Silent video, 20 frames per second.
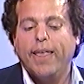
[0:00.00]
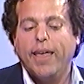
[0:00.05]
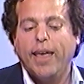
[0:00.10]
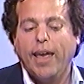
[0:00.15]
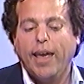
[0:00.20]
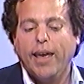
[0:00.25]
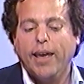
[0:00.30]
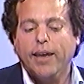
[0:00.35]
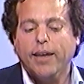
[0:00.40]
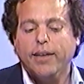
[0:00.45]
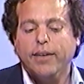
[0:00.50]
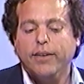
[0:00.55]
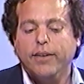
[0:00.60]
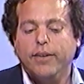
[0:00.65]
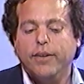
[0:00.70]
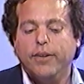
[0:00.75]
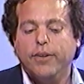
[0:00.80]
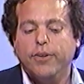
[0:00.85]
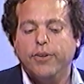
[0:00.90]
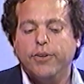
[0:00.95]

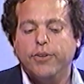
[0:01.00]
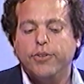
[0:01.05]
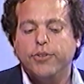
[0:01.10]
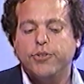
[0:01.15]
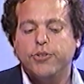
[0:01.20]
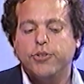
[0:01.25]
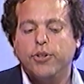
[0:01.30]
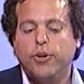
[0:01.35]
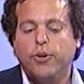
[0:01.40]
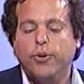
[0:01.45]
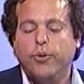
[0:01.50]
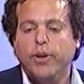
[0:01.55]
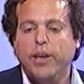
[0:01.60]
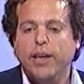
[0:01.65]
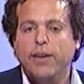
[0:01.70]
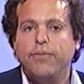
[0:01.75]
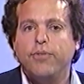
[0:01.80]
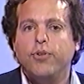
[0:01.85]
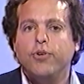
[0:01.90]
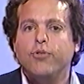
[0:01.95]
And so
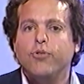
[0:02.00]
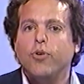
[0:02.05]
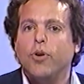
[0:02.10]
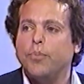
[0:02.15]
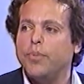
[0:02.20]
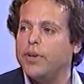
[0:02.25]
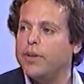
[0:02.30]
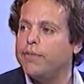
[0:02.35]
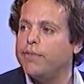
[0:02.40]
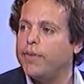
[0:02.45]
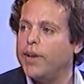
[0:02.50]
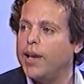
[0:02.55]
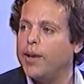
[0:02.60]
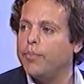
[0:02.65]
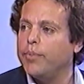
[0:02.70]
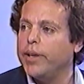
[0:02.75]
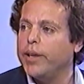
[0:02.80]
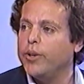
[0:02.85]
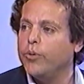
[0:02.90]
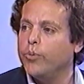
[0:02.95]
if you grew up in a
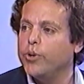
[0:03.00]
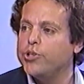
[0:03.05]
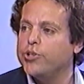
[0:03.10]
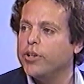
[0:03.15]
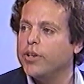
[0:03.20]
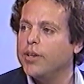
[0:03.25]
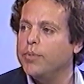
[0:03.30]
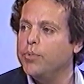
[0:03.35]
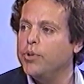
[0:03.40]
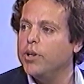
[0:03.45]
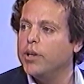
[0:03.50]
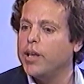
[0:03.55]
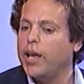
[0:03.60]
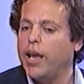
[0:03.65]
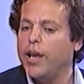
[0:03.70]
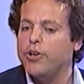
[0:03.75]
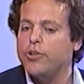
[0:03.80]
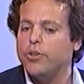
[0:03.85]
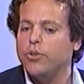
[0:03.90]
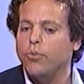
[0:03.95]
family in which the
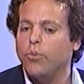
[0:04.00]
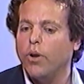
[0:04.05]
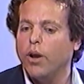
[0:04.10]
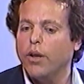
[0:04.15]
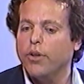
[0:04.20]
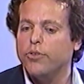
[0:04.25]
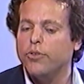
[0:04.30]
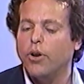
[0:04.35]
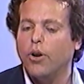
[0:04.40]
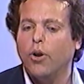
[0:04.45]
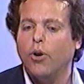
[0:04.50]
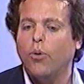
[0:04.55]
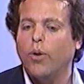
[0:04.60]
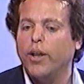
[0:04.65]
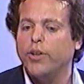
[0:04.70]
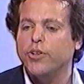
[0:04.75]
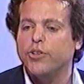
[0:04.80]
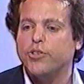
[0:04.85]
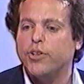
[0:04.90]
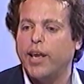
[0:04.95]
communication was, oh,
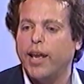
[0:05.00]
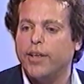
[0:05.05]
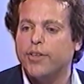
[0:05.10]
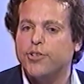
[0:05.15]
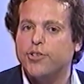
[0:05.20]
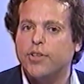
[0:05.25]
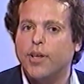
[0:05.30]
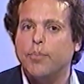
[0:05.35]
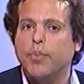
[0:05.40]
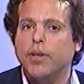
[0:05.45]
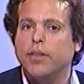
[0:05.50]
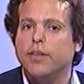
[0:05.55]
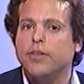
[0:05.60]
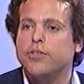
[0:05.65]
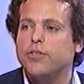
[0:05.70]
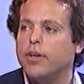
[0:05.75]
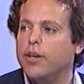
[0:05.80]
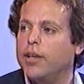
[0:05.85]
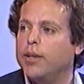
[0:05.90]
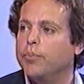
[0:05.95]
I just can't stomach
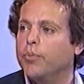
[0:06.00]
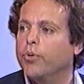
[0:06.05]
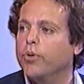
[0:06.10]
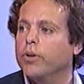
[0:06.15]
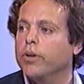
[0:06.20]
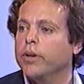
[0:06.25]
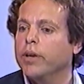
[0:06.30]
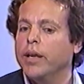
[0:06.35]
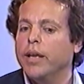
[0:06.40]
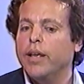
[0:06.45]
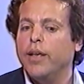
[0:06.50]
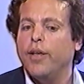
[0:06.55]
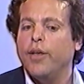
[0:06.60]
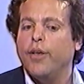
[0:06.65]
this anymore,